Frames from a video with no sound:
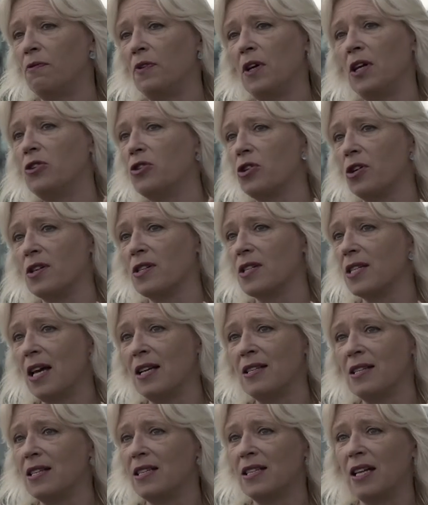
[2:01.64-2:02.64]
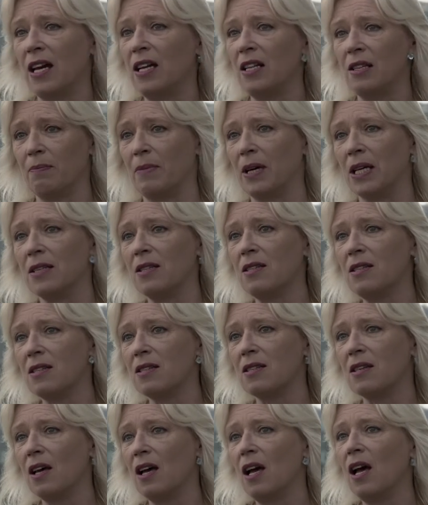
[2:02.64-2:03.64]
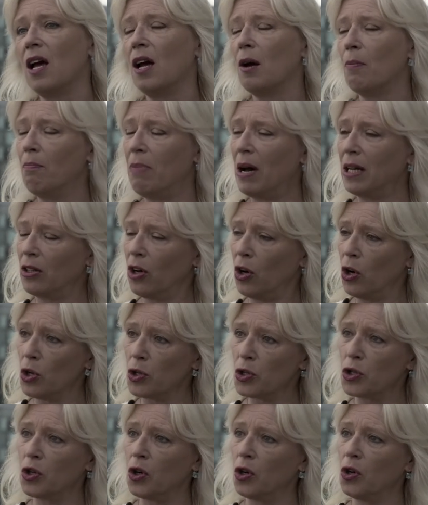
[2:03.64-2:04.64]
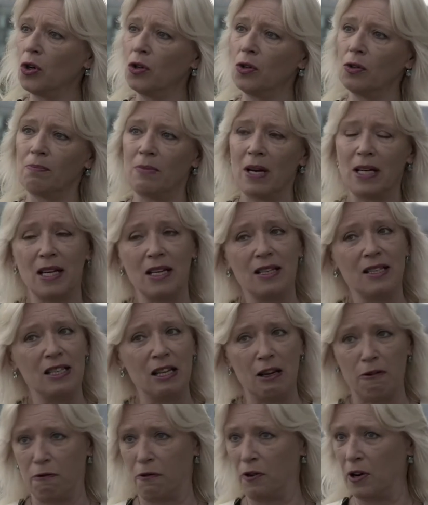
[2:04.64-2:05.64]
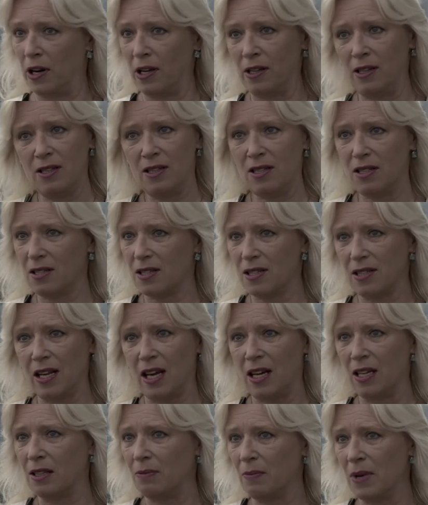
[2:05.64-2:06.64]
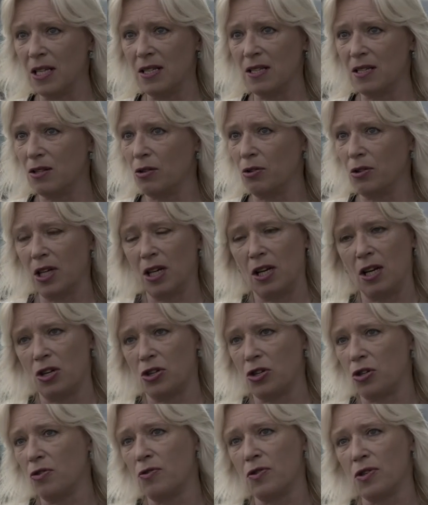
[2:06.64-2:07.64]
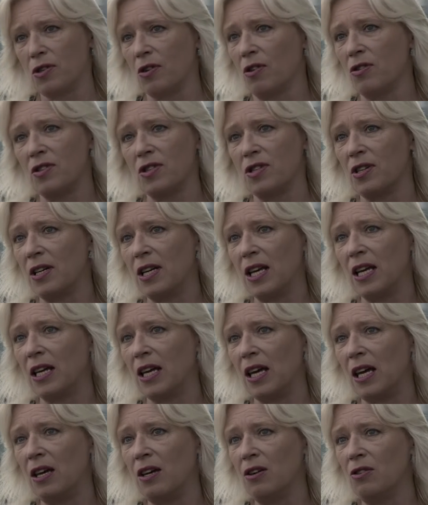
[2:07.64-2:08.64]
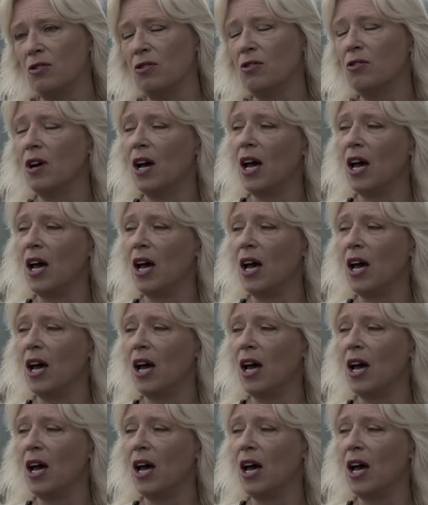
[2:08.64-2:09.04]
features and statements, but also many different statements to the issues concerning EU,